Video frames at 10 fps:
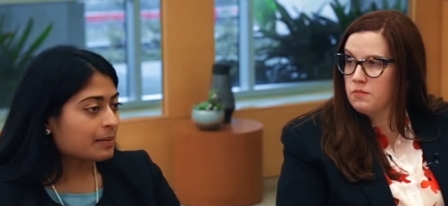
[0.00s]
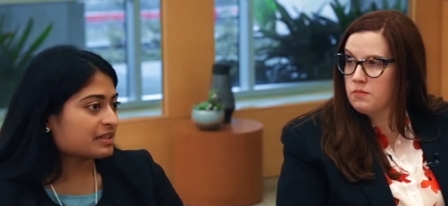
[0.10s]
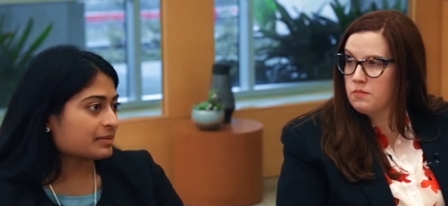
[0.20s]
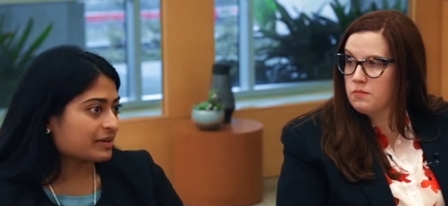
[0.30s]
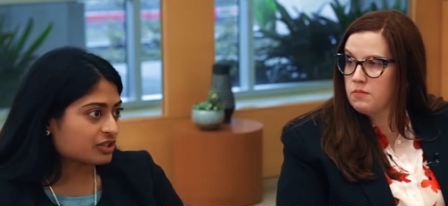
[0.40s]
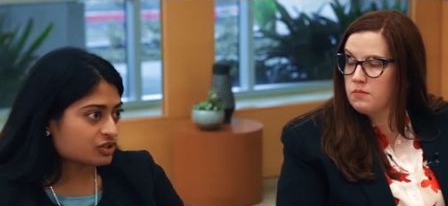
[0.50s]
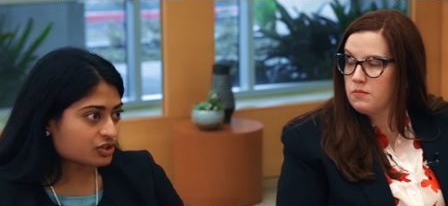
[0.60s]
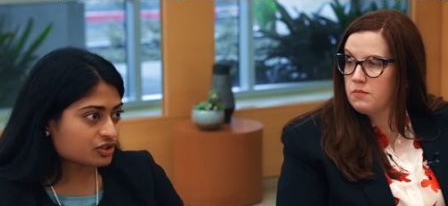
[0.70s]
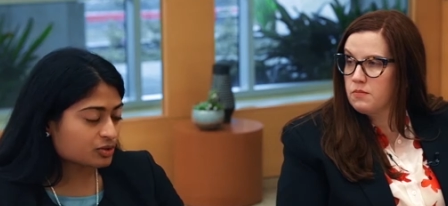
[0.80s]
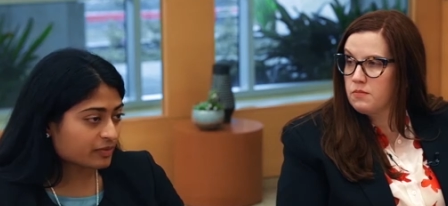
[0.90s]
Speaker 1: but the manager
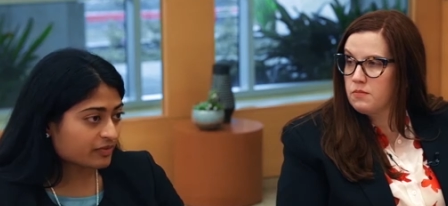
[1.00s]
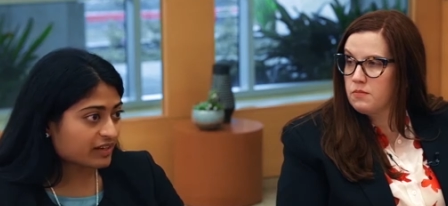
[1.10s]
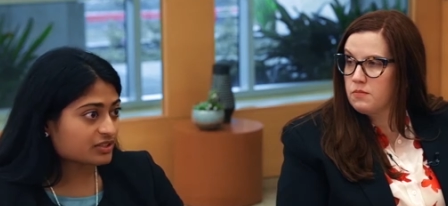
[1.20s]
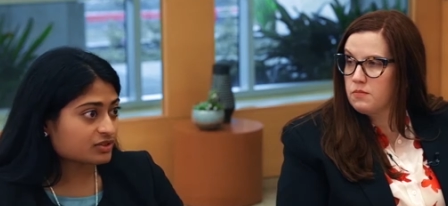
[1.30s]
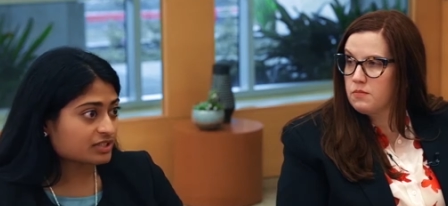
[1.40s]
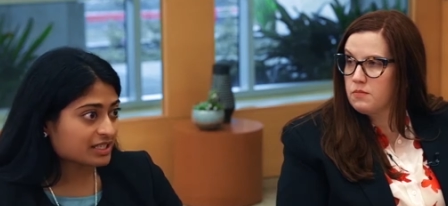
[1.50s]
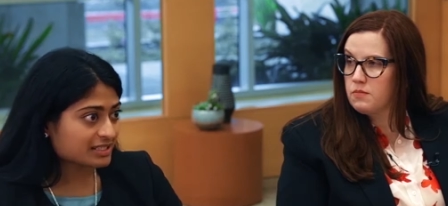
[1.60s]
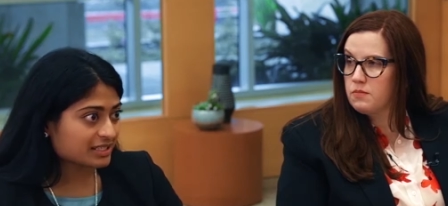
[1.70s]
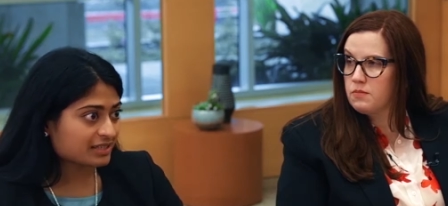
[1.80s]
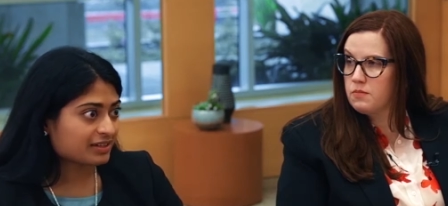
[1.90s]
or supervisor
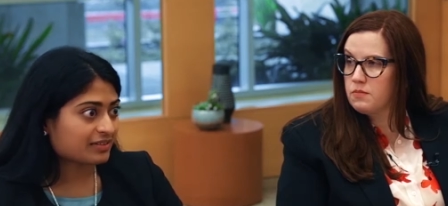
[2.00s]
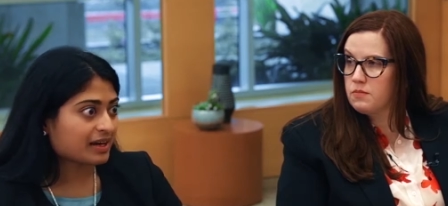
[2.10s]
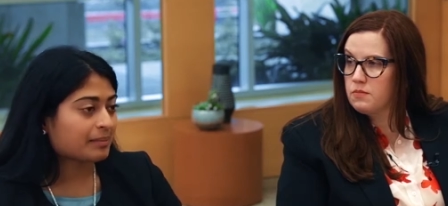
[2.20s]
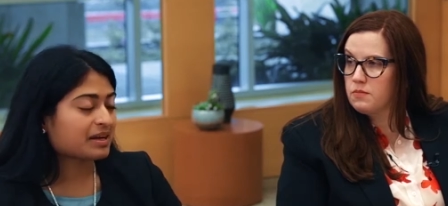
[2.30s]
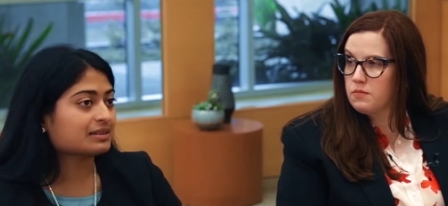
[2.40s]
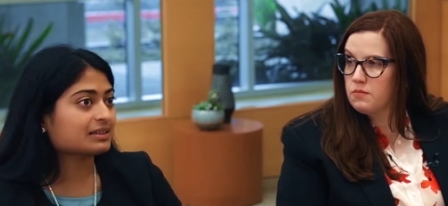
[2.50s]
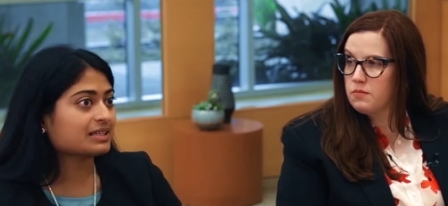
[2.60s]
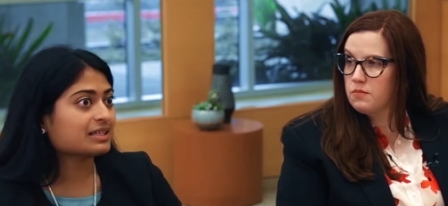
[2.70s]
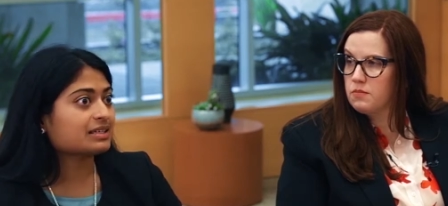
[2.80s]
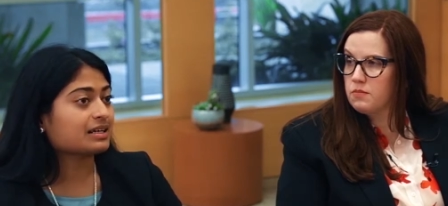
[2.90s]
doesn't, then that might
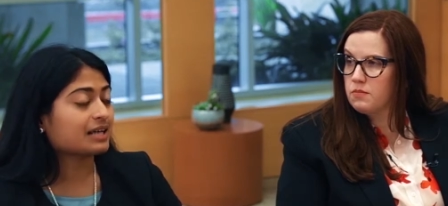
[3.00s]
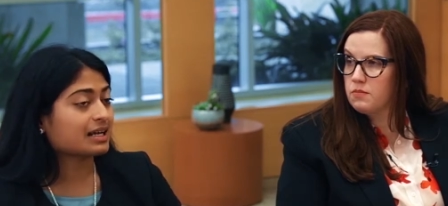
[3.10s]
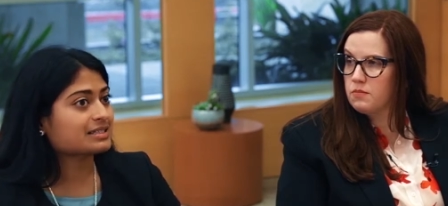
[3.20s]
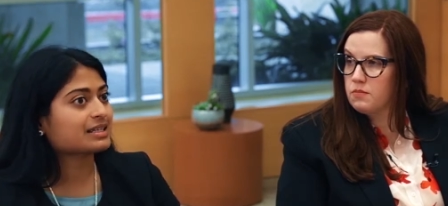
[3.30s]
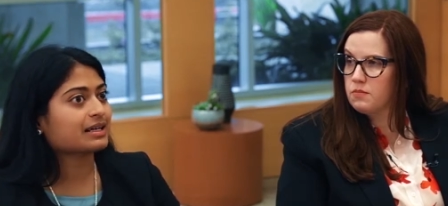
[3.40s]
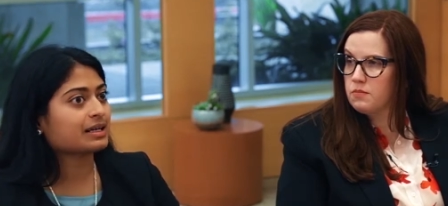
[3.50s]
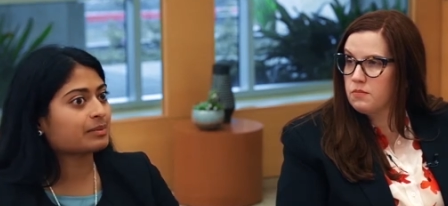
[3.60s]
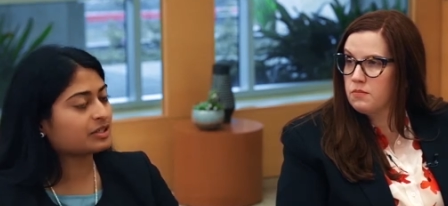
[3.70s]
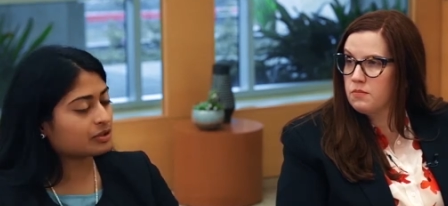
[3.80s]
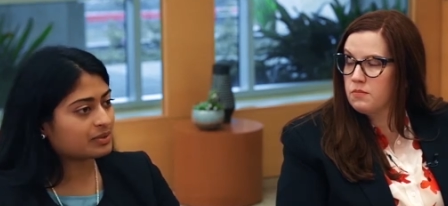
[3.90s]
lead again to that
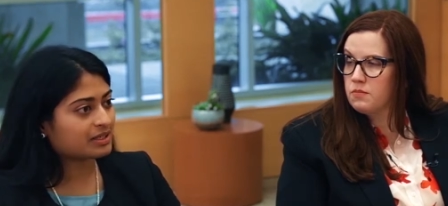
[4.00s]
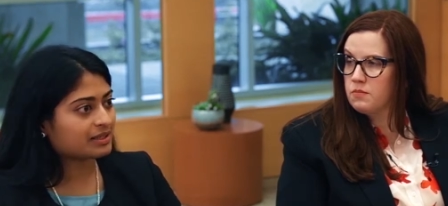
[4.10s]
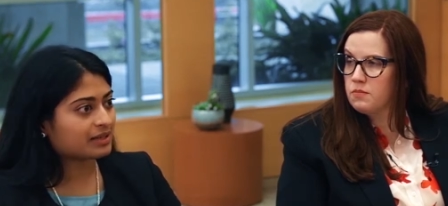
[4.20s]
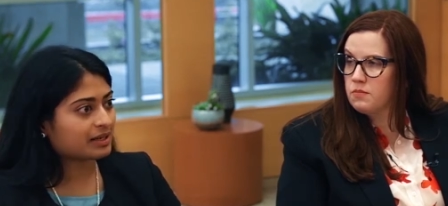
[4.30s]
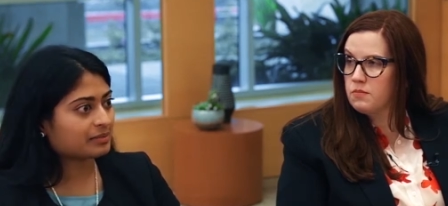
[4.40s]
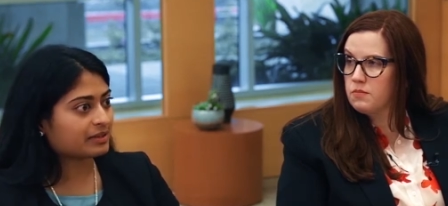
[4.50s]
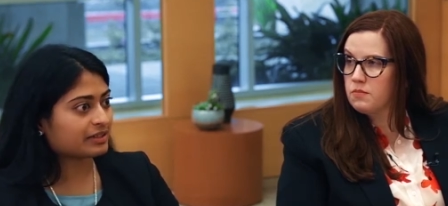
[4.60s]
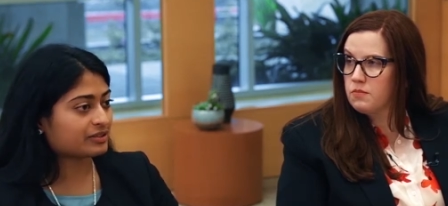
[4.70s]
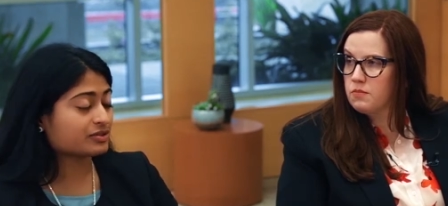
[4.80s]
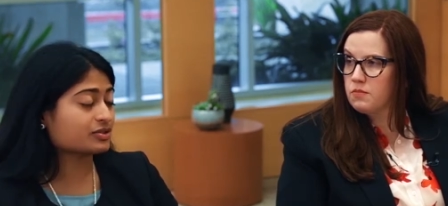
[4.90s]
ambiguity that
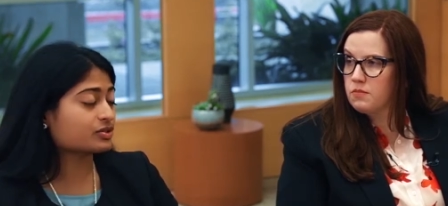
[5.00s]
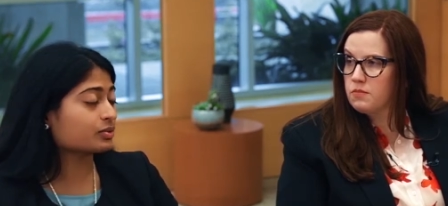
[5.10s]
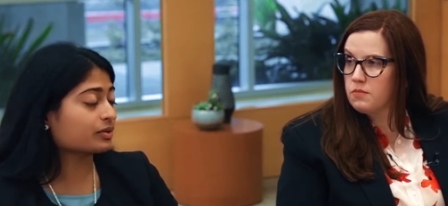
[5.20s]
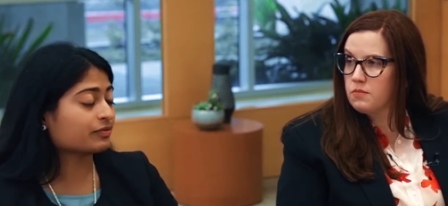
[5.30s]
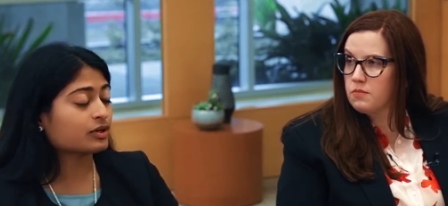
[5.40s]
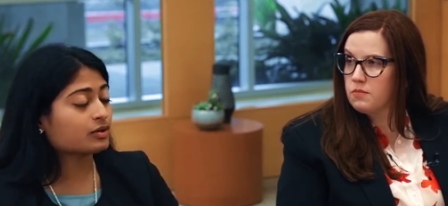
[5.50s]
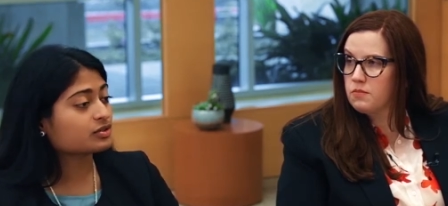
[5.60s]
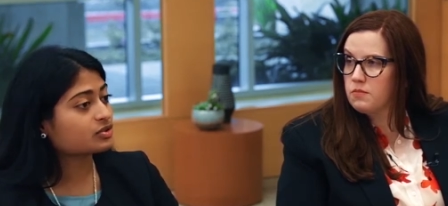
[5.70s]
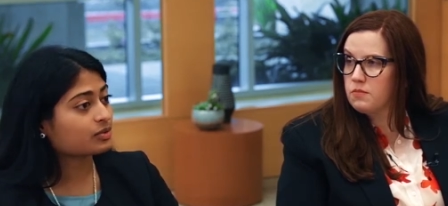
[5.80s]
millennials are sort of known to